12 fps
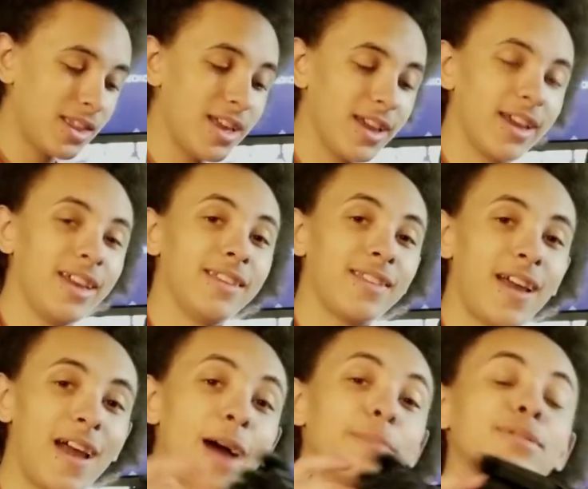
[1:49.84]
thing is
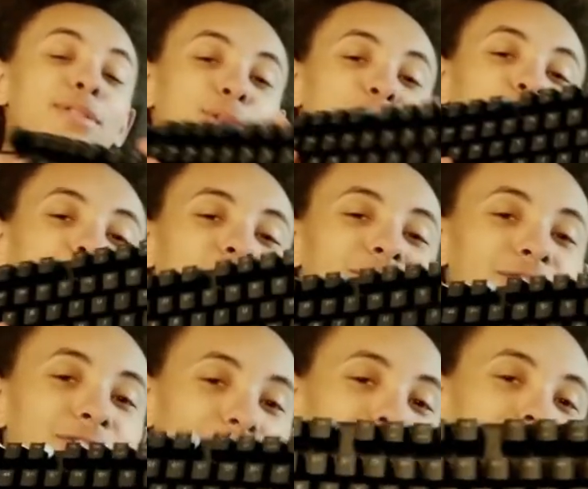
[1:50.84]
absolutely
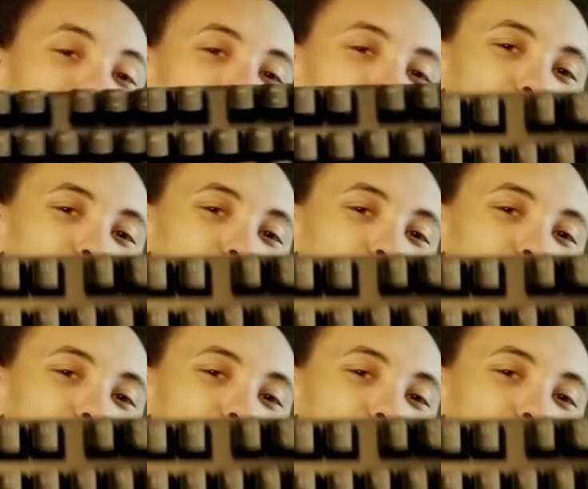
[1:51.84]
fucking